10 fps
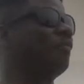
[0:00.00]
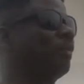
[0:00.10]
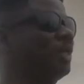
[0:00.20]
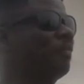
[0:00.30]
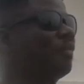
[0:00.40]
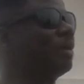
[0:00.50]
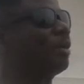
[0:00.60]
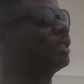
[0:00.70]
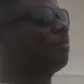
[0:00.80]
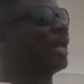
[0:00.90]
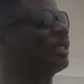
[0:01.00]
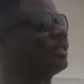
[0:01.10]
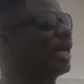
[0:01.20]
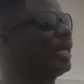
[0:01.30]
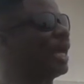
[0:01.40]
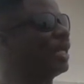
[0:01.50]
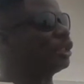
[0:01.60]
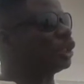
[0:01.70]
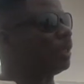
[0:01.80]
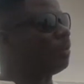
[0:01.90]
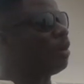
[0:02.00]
from the famous Black Star leadership